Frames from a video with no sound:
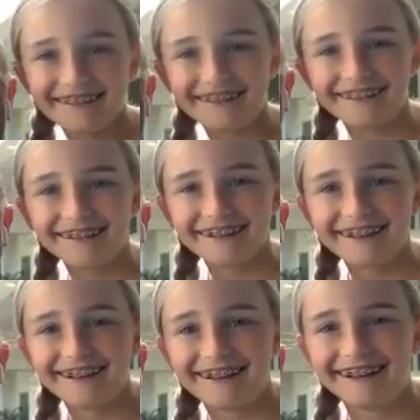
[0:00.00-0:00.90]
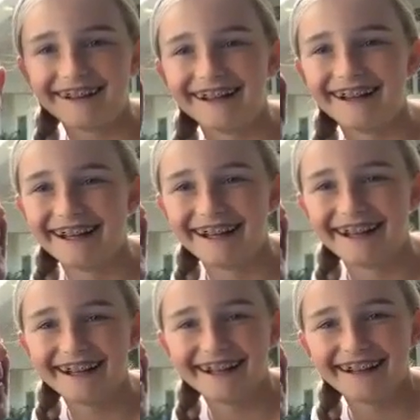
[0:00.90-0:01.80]

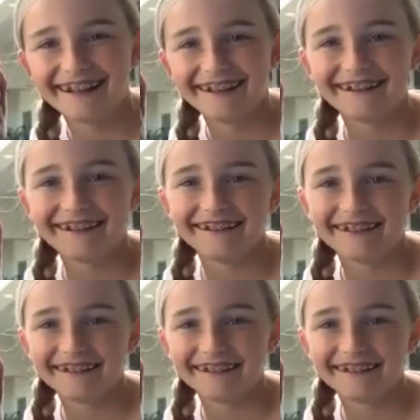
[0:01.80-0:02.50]
(not speaking)